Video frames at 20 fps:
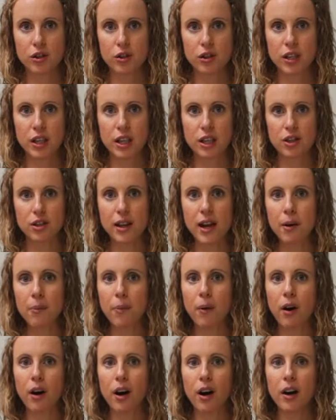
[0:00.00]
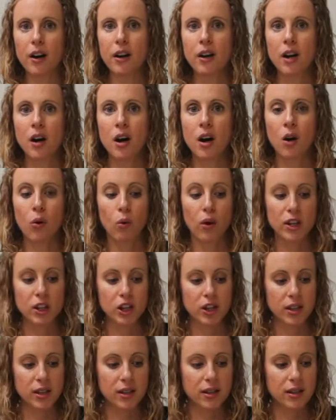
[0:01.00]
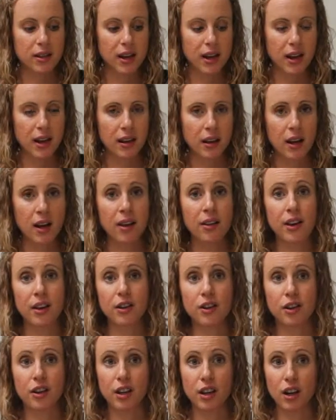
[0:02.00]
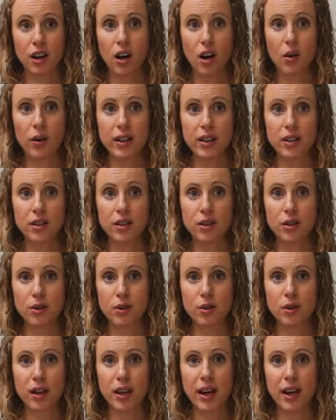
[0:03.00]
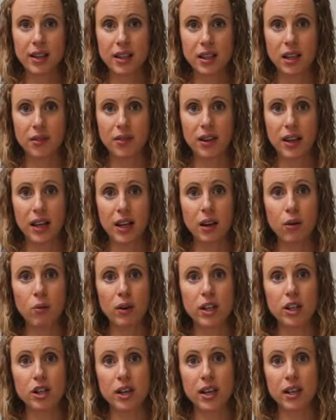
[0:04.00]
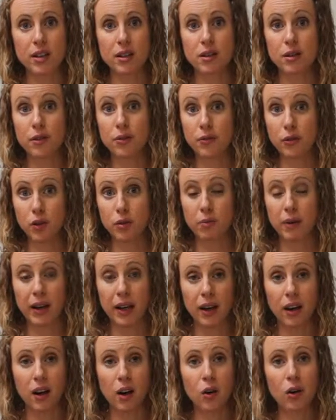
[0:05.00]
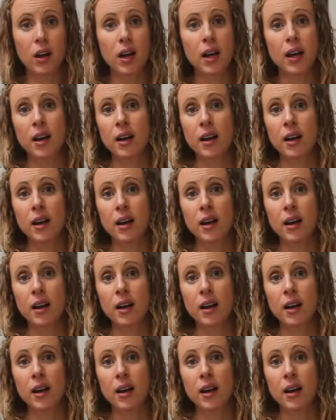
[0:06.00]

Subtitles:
will teach that part. Once she's done, then you're going to go into the activity, which is the food bingo.